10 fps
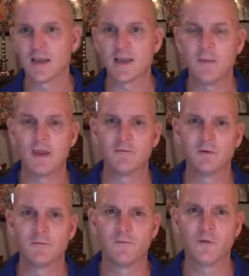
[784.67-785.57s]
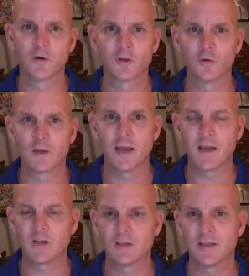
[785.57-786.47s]
I can make virtual
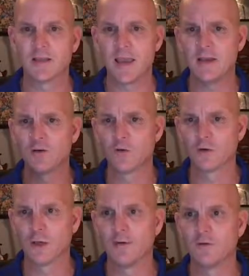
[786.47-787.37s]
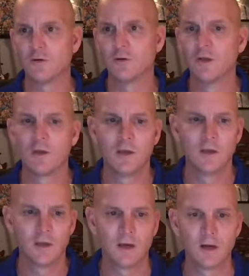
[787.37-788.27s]
connections at the headquarter level.
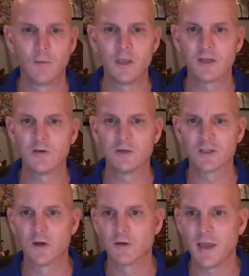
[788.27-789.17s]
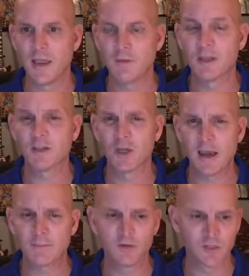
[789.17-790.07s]
We can do this all day, but the
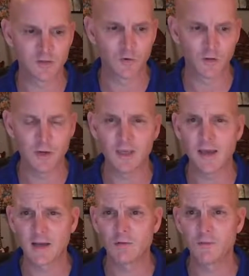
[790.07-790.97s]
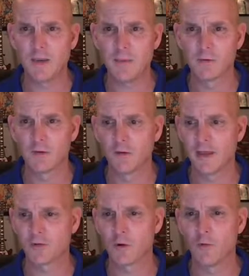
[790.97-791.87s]
chapters is where we connect with people.
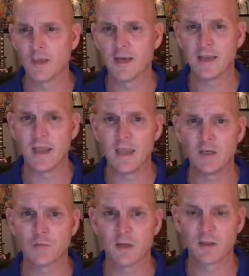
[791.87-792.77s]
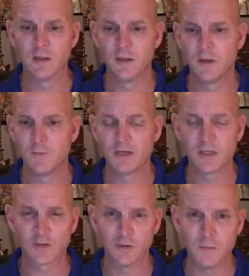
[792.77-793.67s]
That's where we can engage with
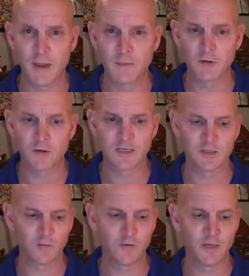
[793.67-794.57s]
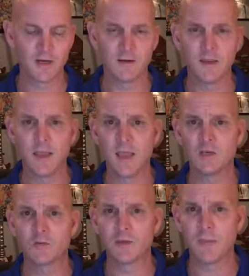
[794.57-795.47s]
potential new members. That's where we can
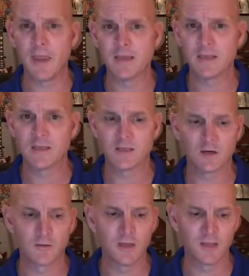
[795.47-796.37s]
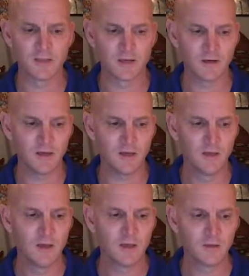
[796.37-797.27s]
engage with the bases and our military
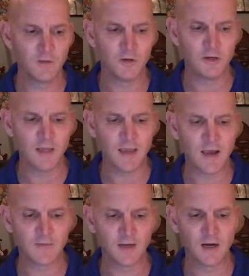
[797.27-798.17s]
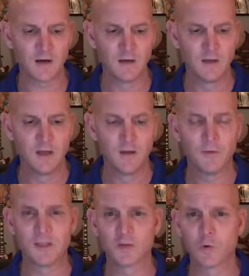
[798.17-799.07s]
community out there.
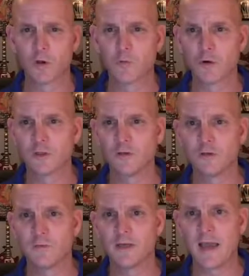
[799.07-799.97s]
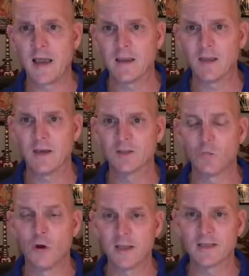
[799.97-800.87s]
But this World War II medallion is
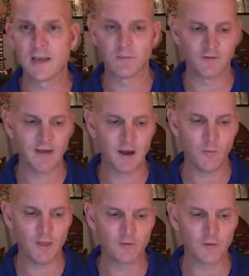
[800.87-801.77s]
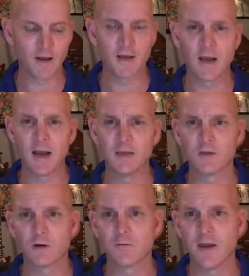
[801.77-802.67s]
one example of how we can
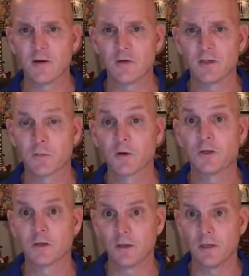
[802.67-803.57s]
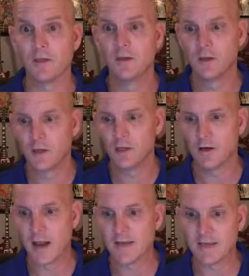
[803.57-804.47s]
recognize our veterans, particularly,
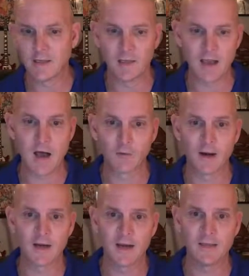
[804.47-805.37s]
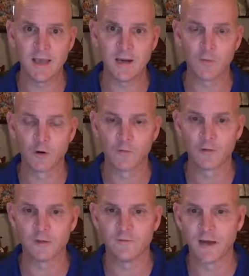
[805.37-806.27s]
ideally, I'll recognize any World
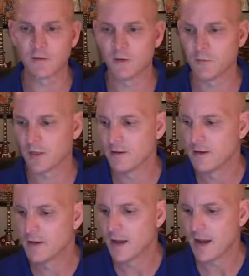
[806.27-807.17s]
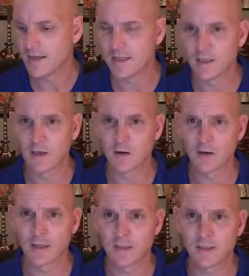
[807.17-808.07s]
War II veteran, but ideally our
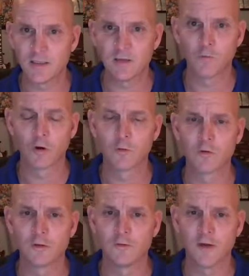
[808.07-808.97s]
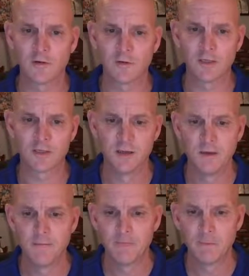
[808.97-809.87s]
enlisted World War II veterans.
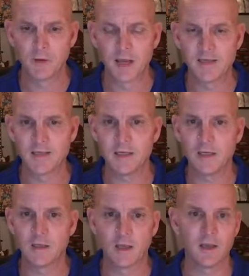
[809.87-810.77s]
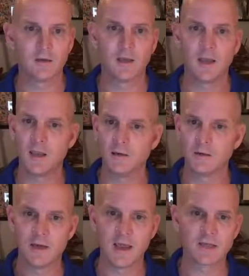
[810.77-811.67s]
But I see hey,
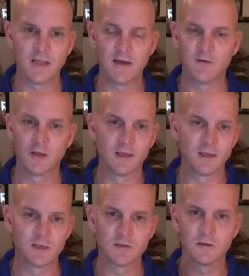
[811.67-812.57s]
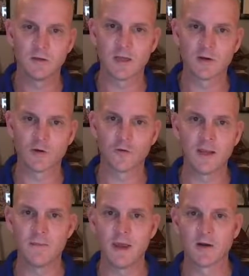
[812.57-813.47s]
the next level, let's look at
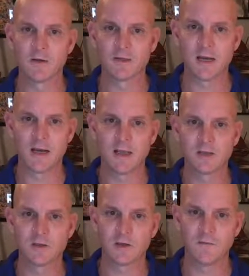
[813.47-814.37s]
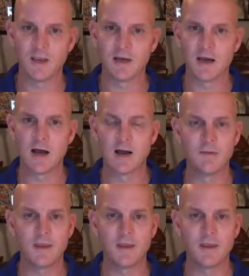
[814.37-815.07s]
Korea medal design. Let's look at Vietnam.